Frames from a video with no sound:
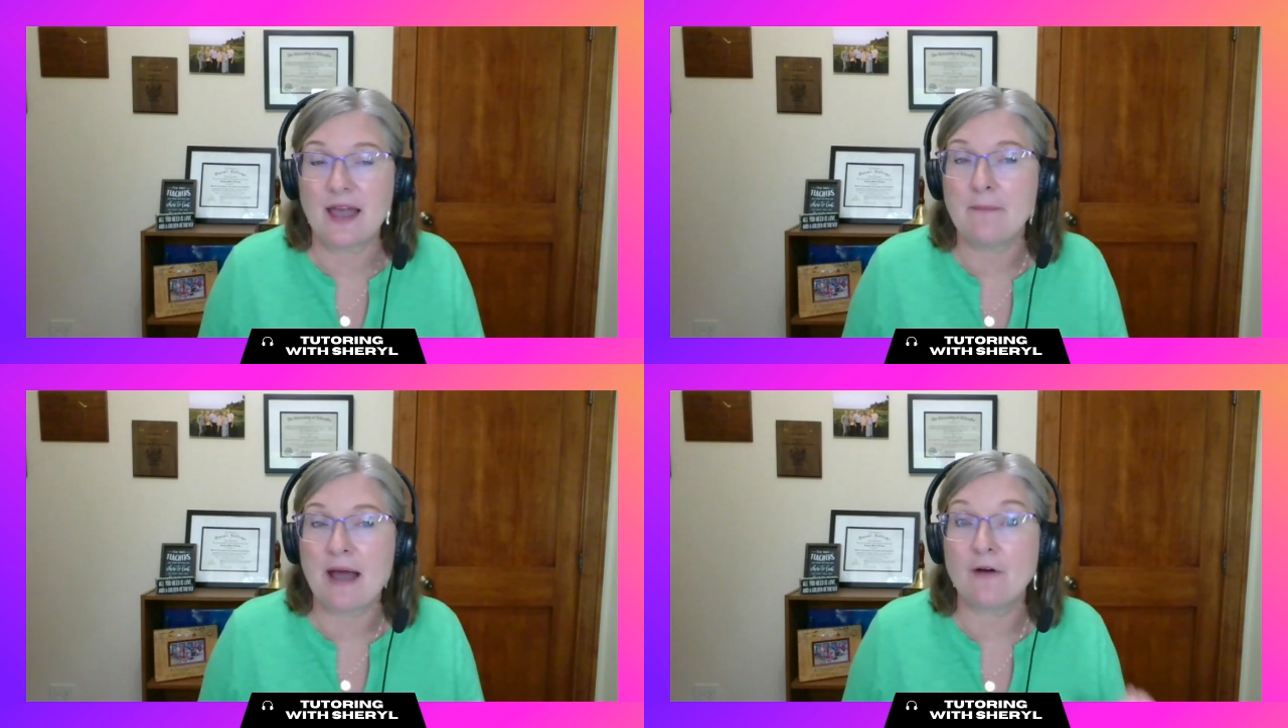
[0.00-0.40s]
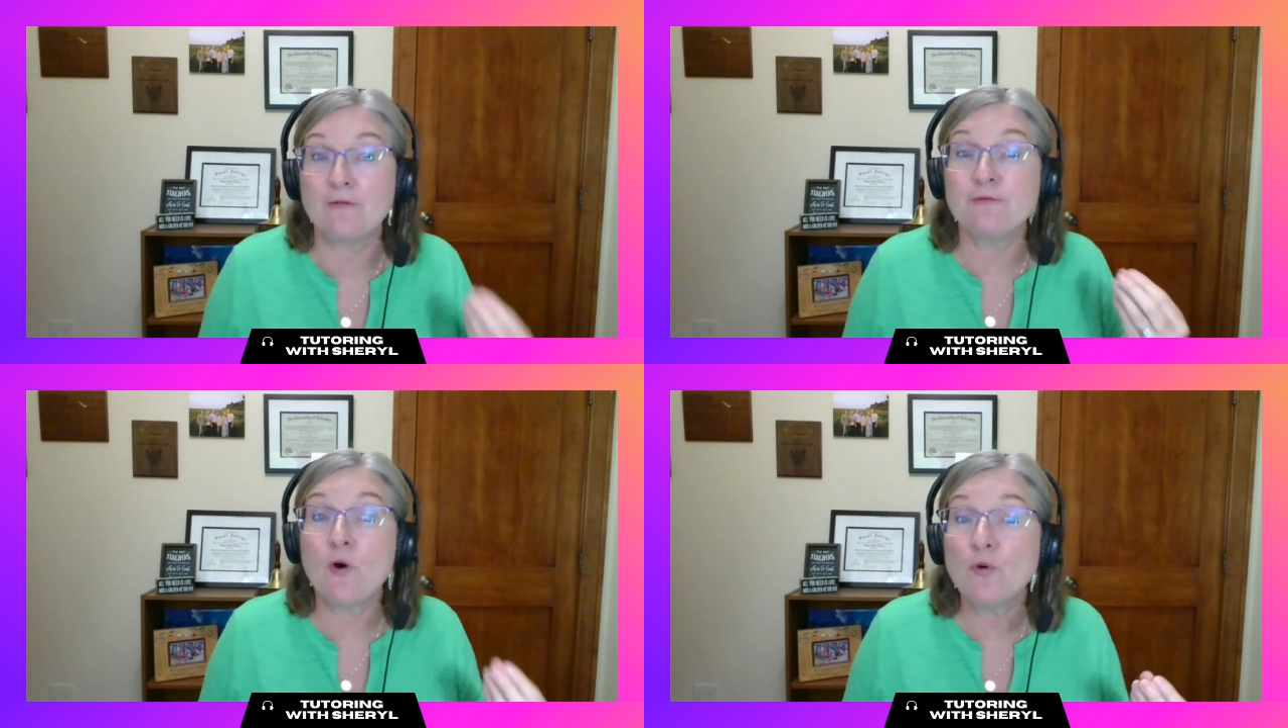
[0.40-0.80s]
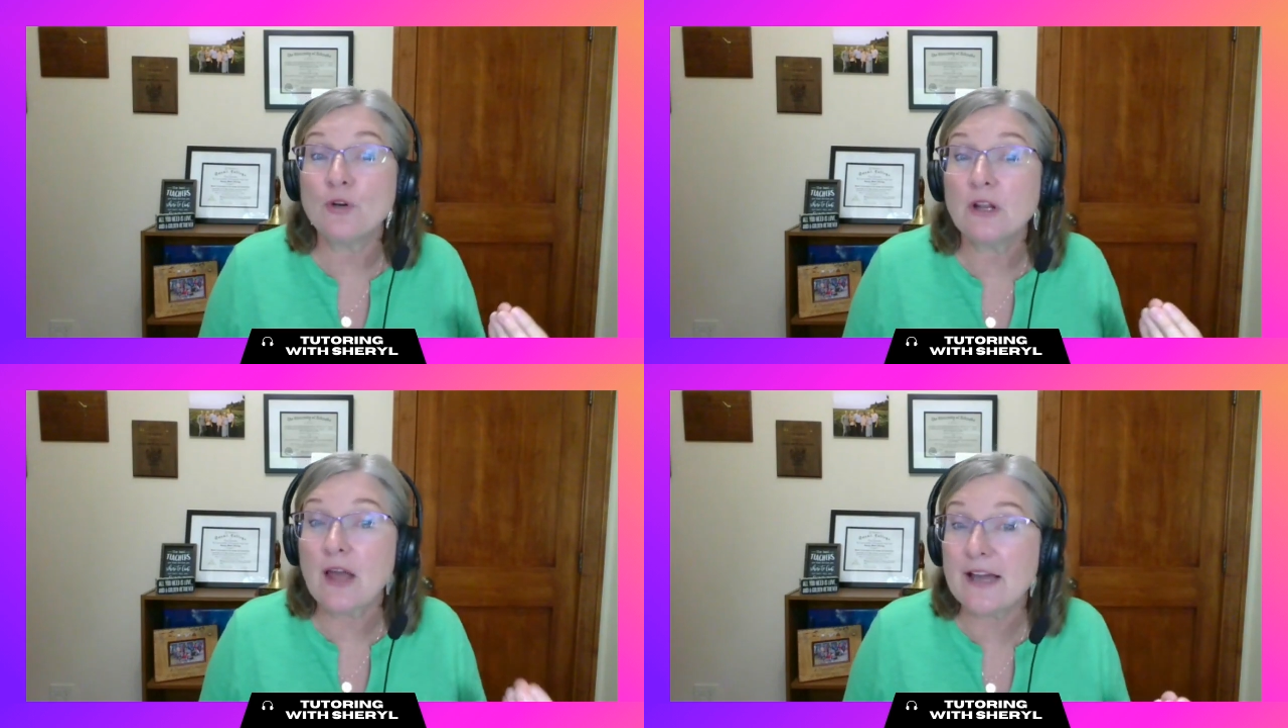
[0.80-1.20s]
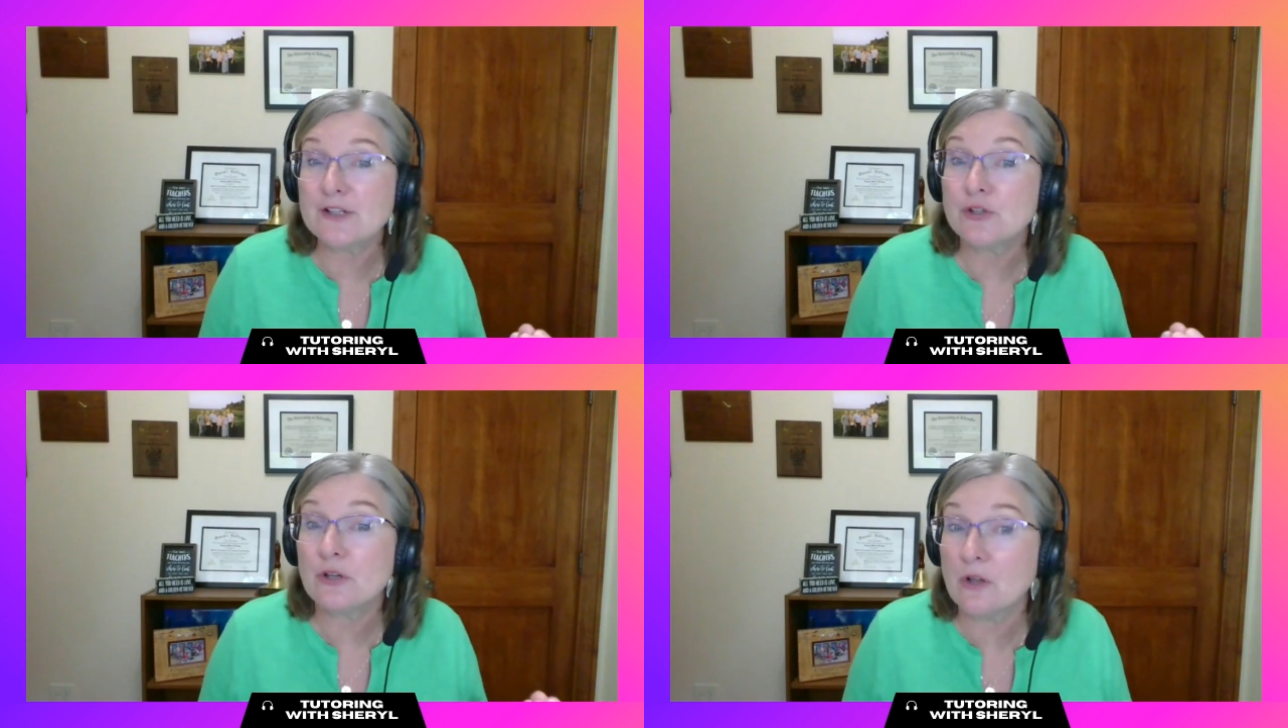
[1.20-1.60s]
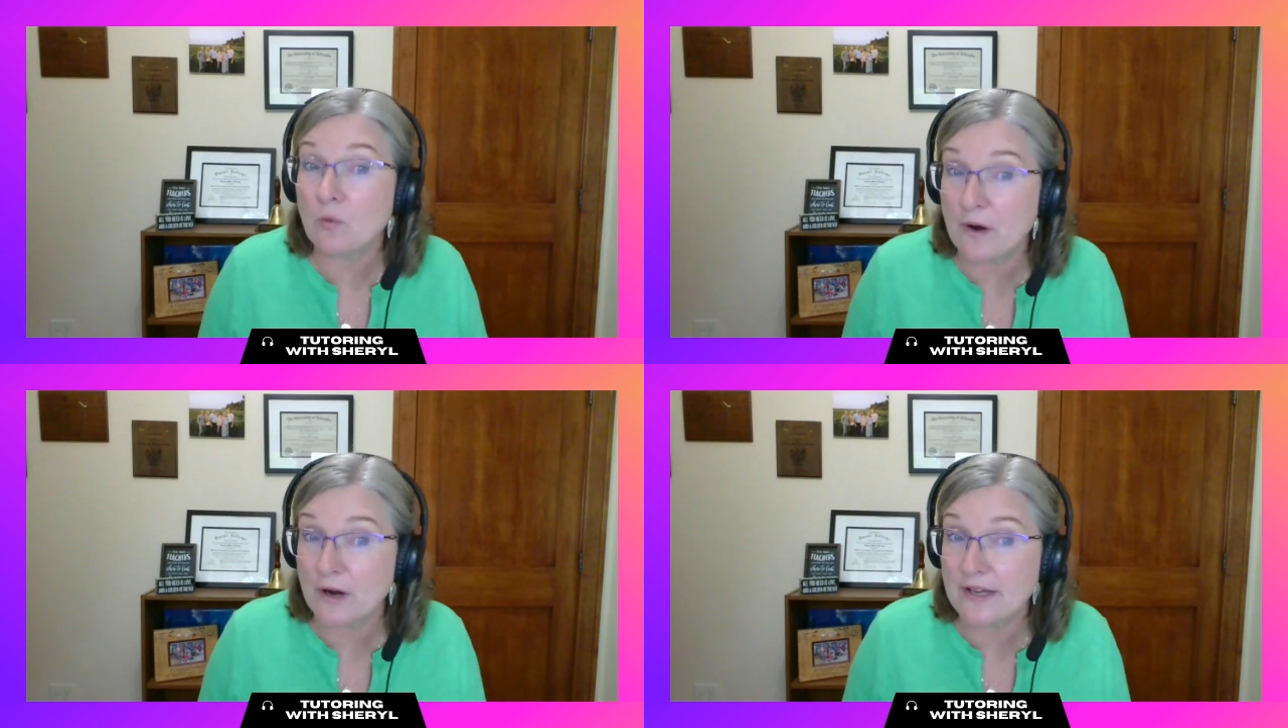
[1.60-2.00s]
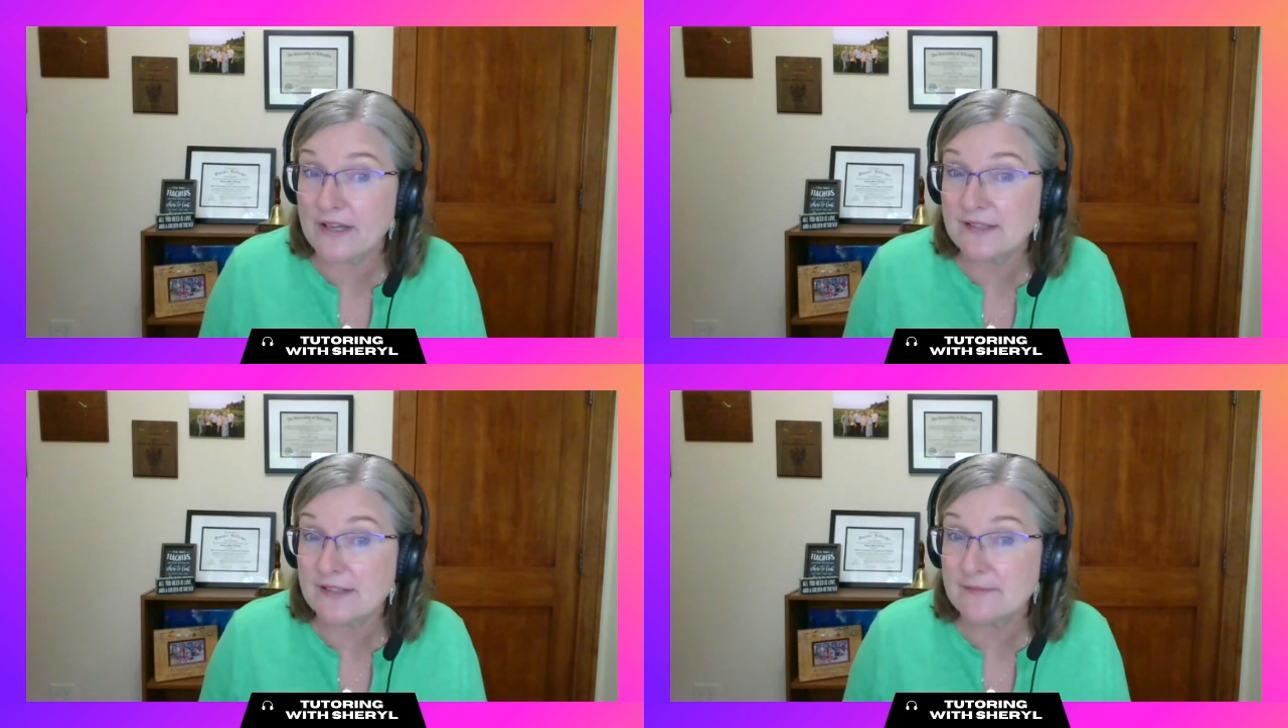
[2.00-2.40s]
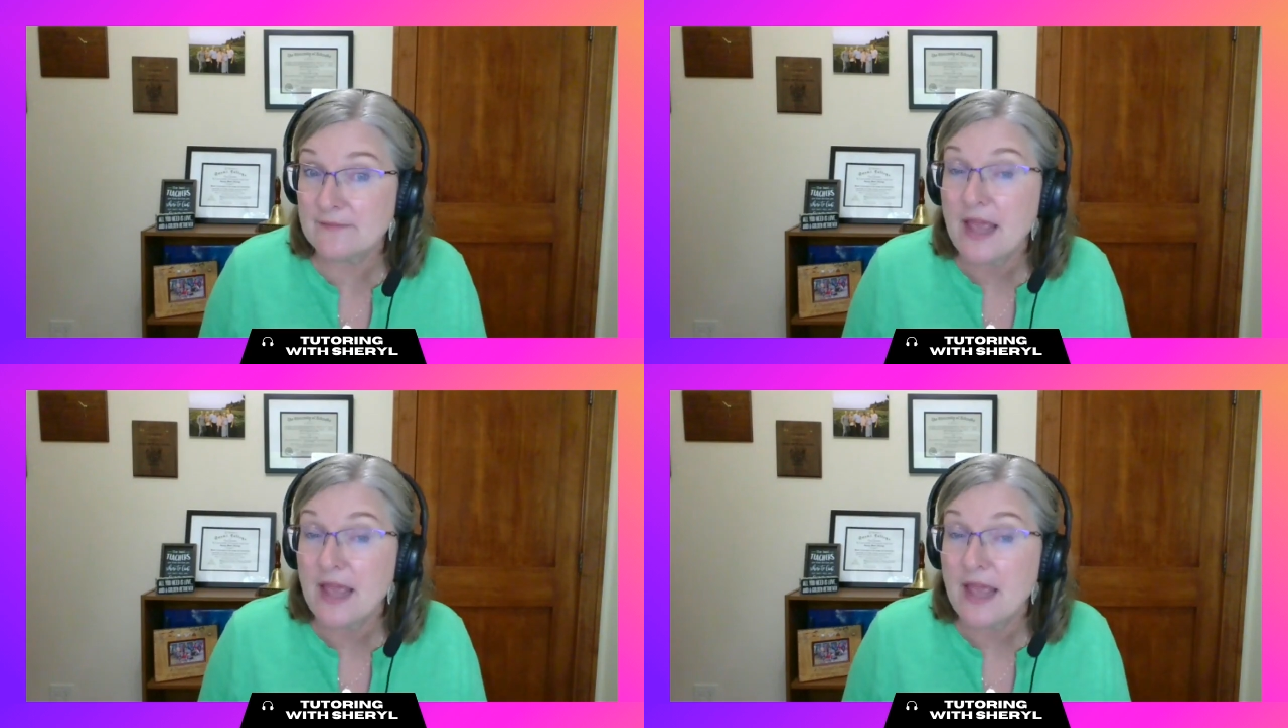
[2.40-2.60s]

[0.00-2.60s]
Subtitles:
about phonological awareness,